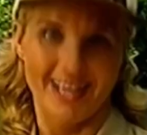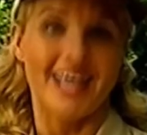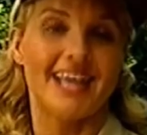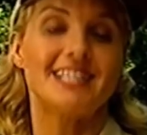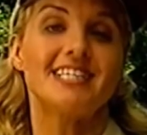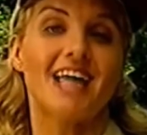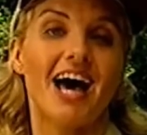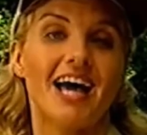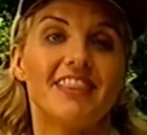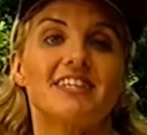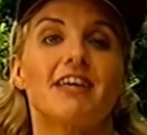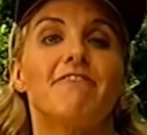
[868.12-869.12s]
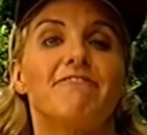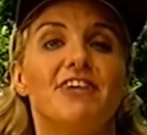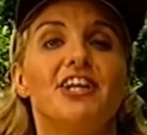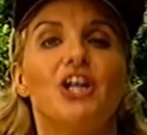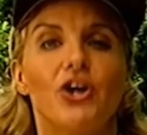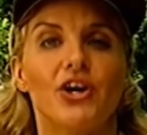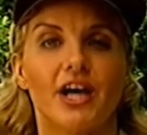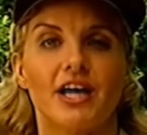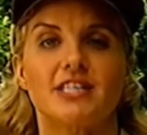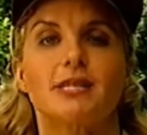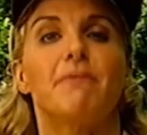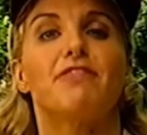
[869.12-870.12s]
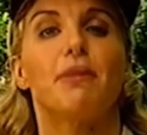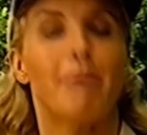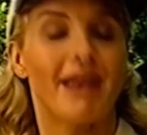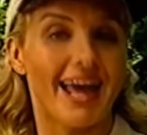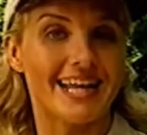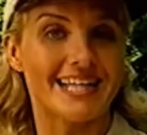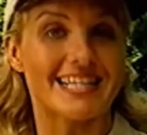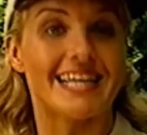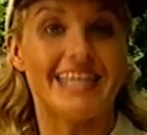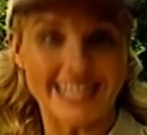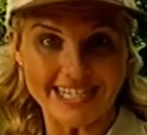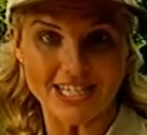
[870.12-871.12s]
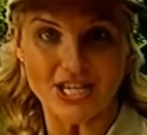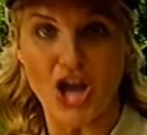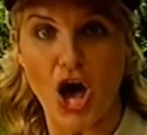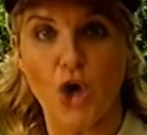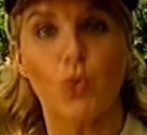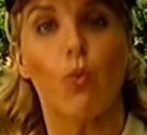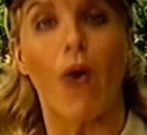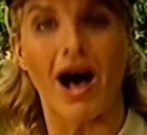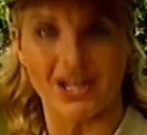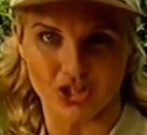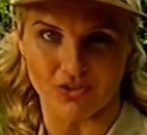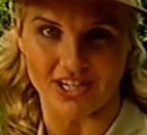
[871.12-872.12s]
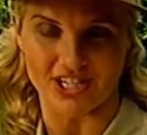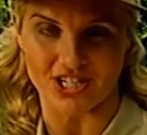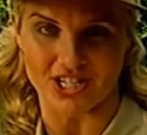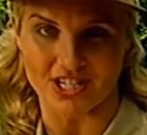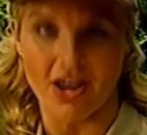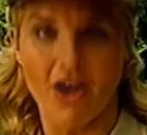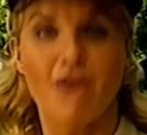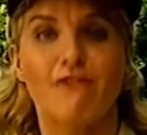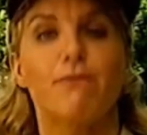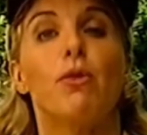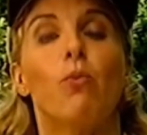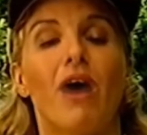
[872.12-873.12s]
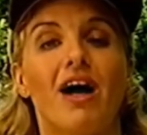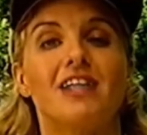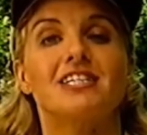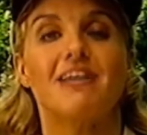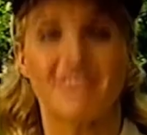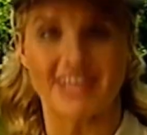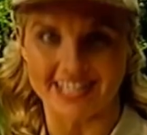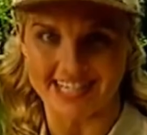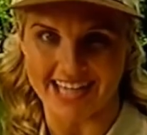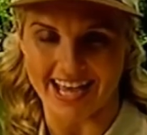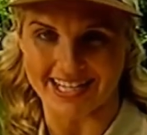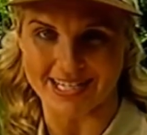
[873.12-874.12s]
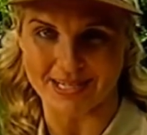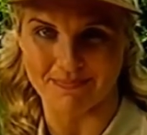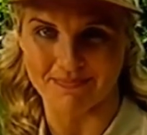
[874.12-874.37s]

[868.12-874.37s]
Inside, there's a fun look at some of the planet's least known wild creatures from the world of insects